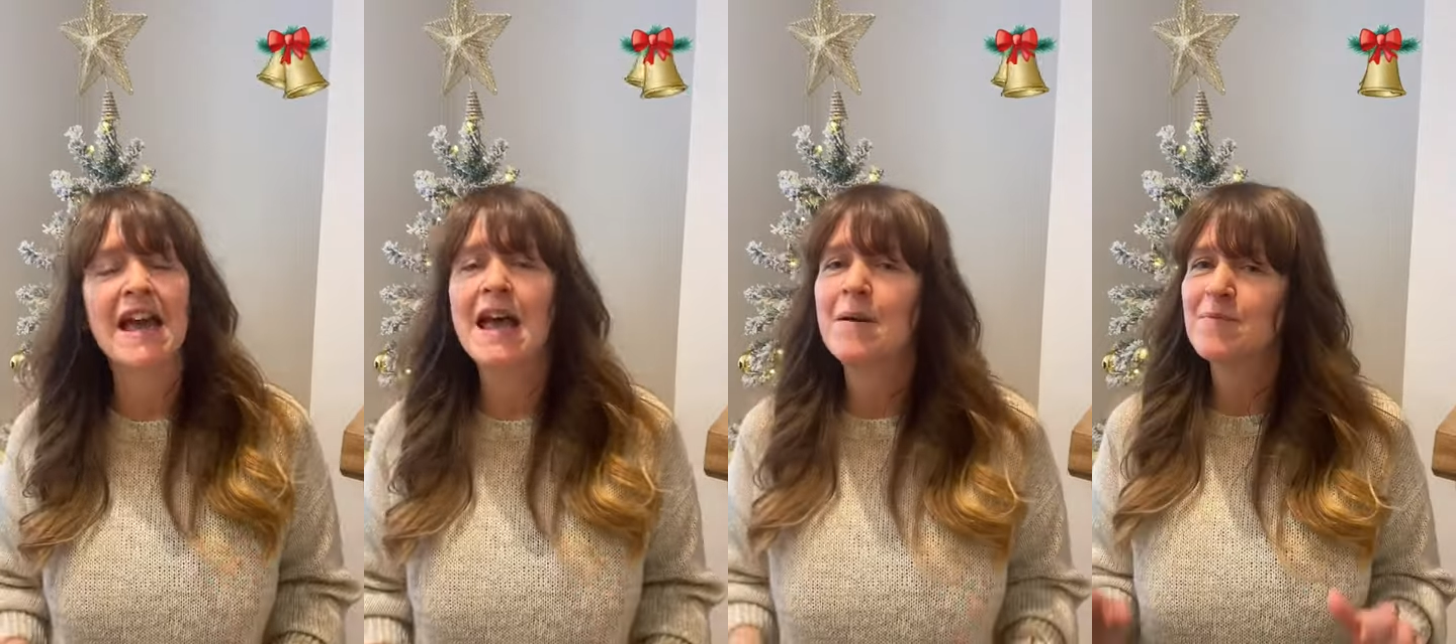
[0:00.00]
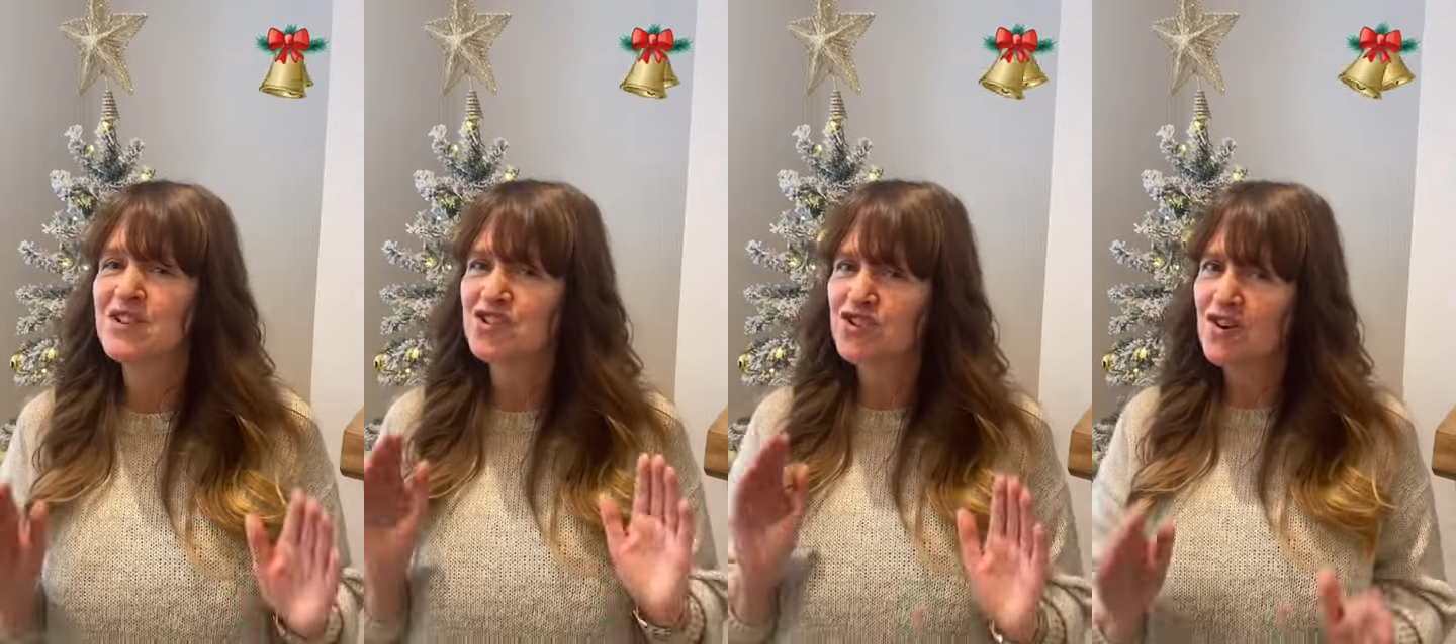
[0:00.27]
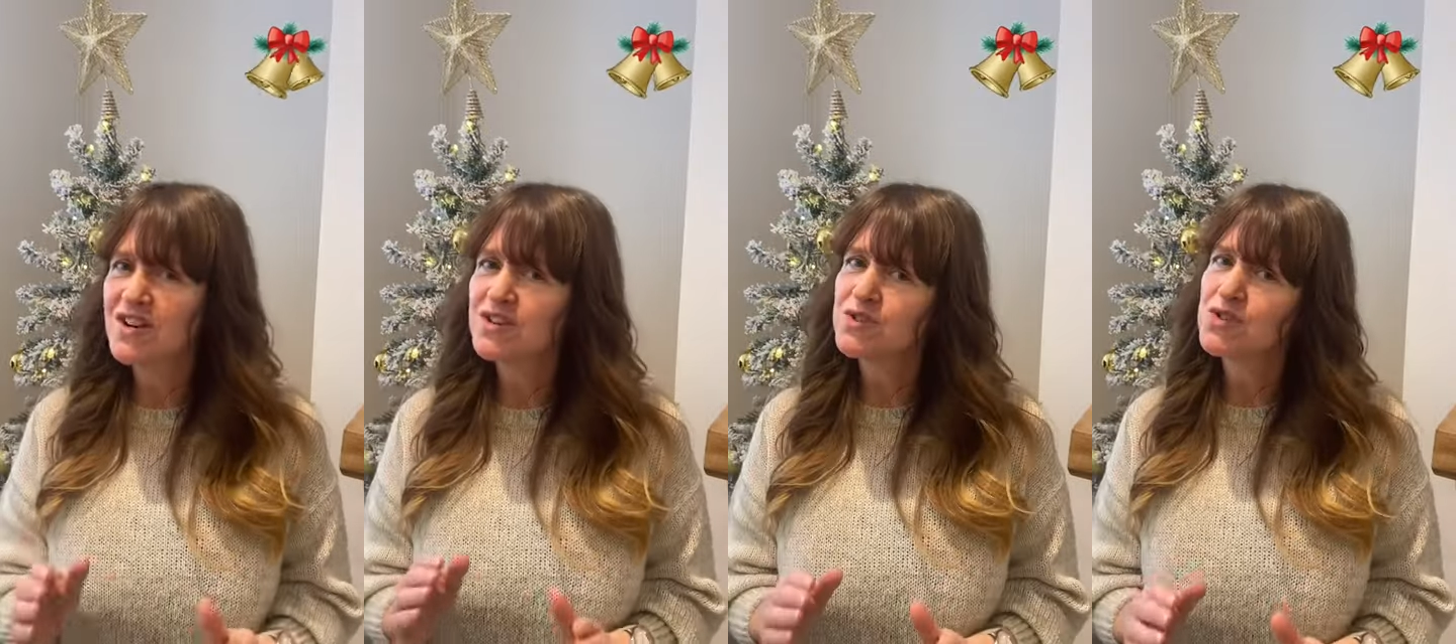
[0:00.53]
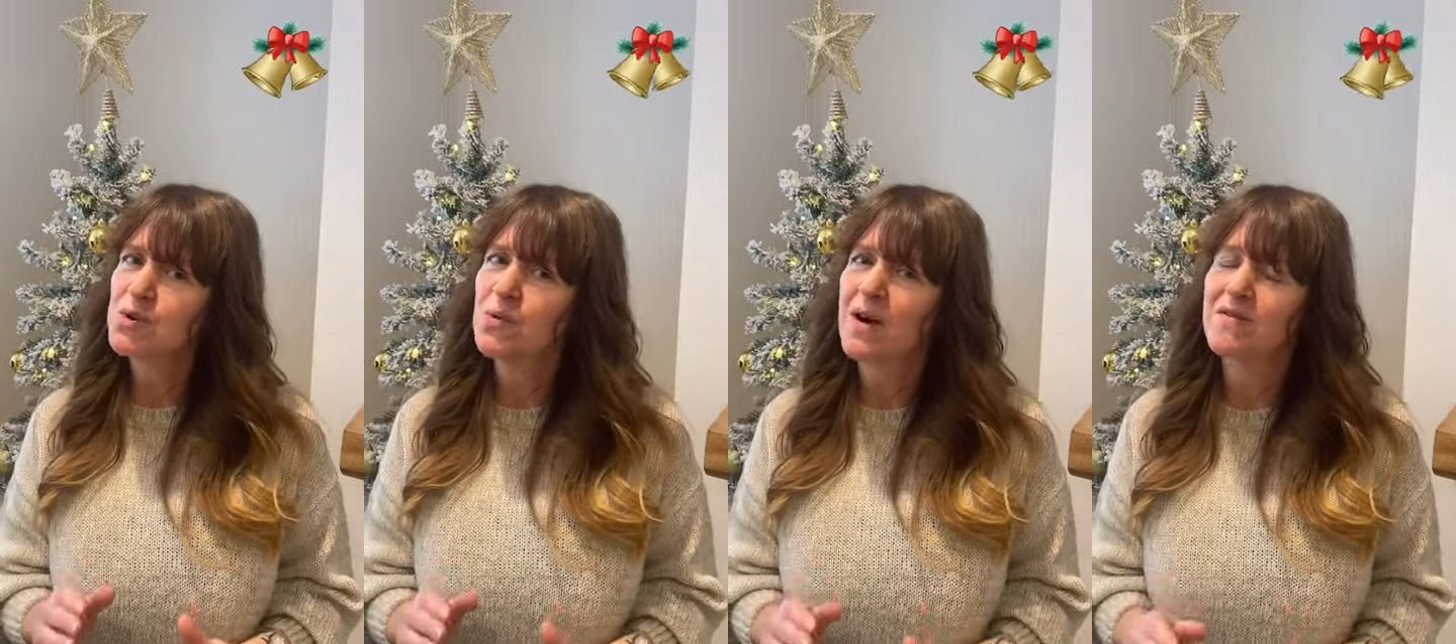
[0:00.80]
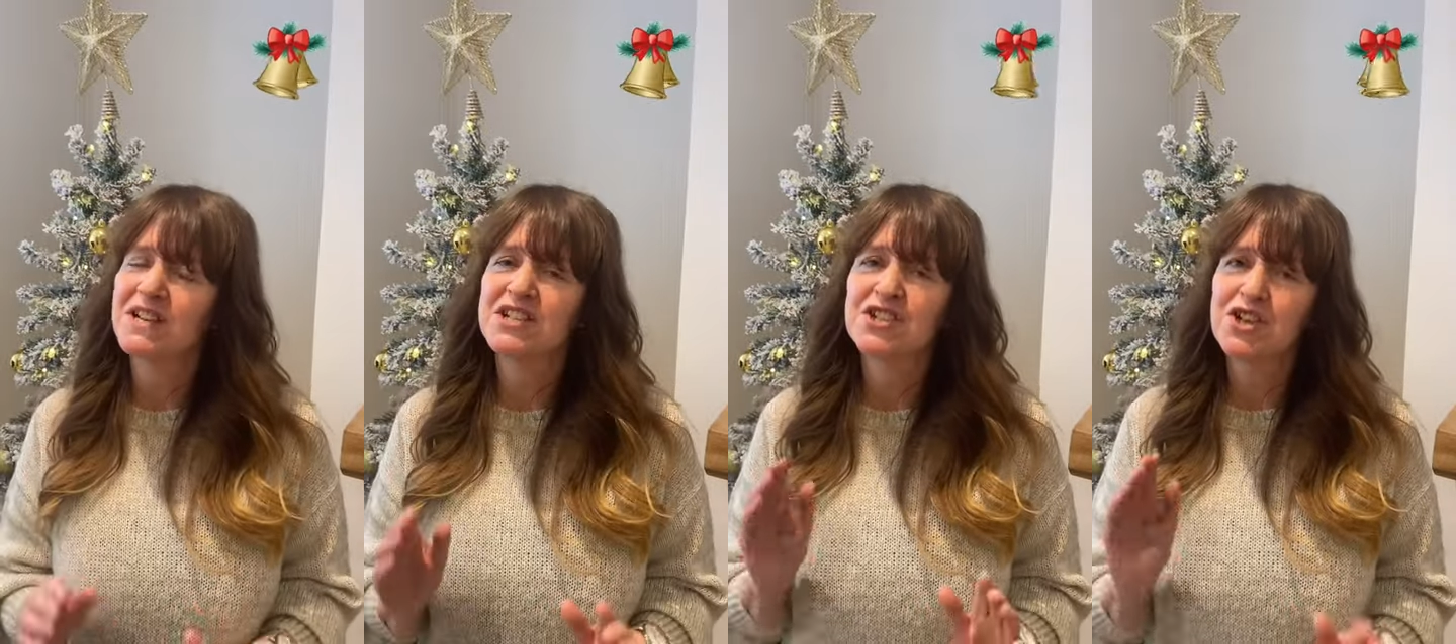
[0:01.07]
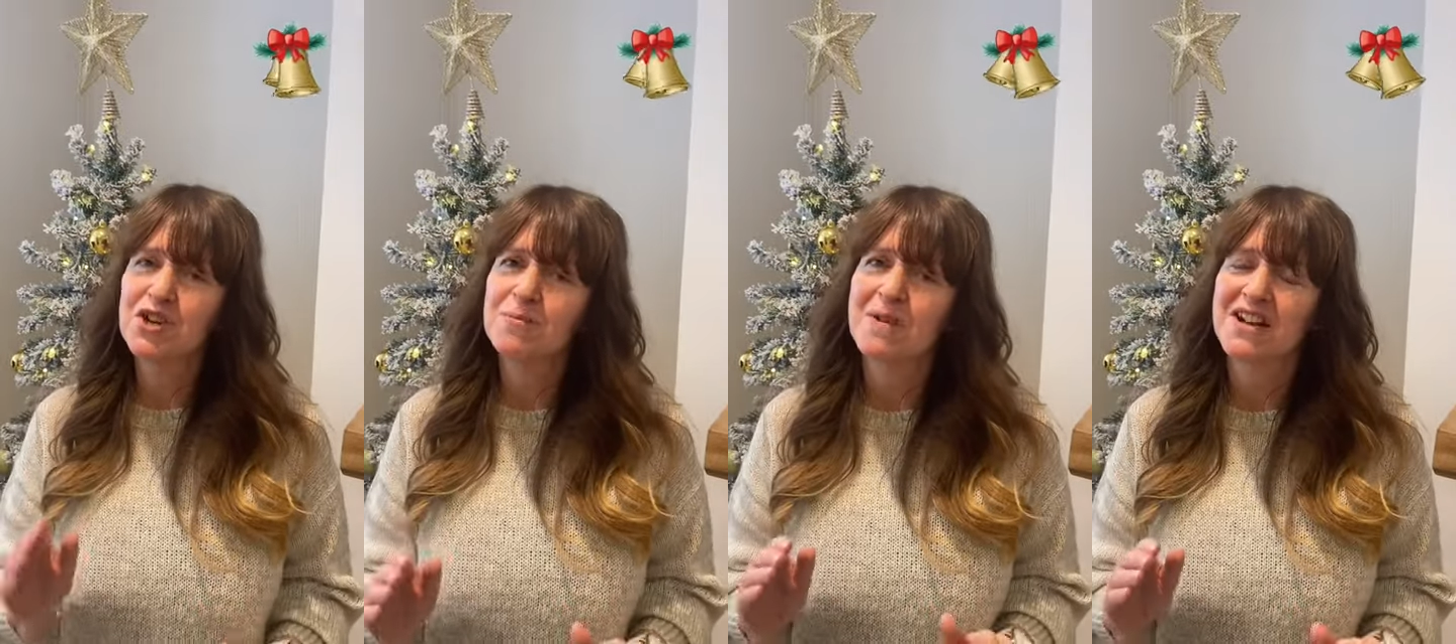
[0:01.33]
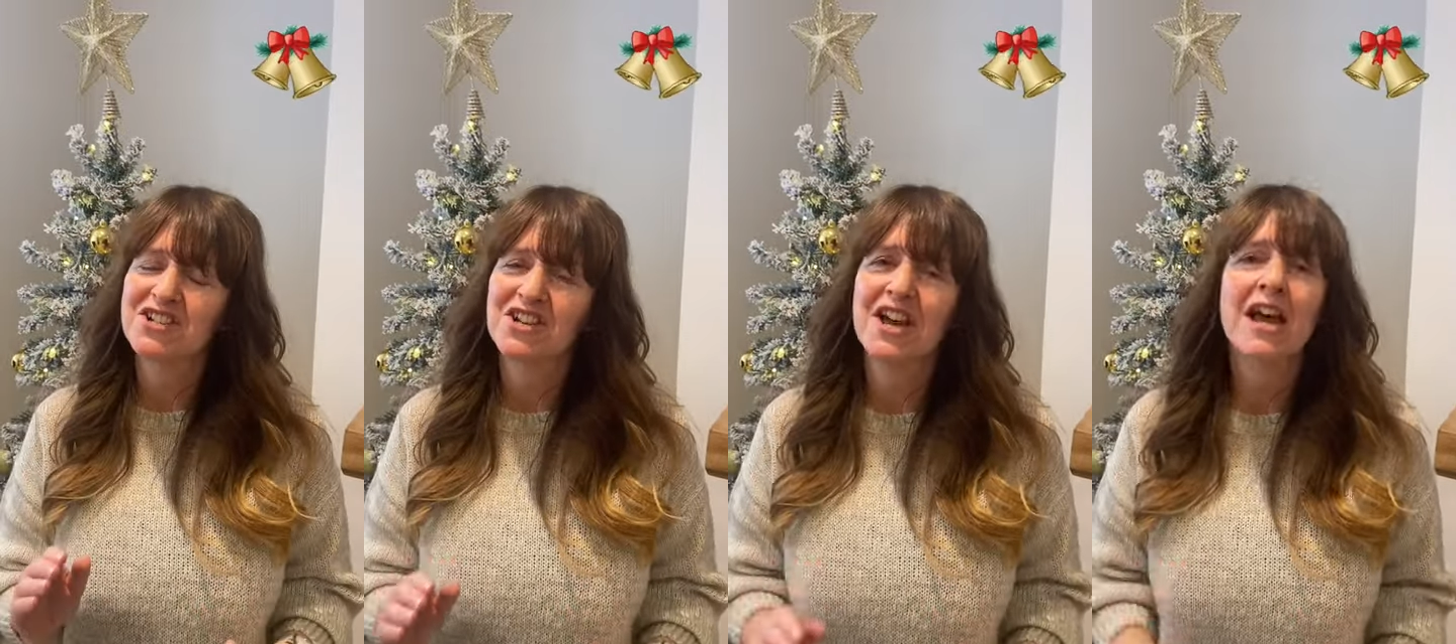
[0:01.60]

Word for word: But try not to worry too much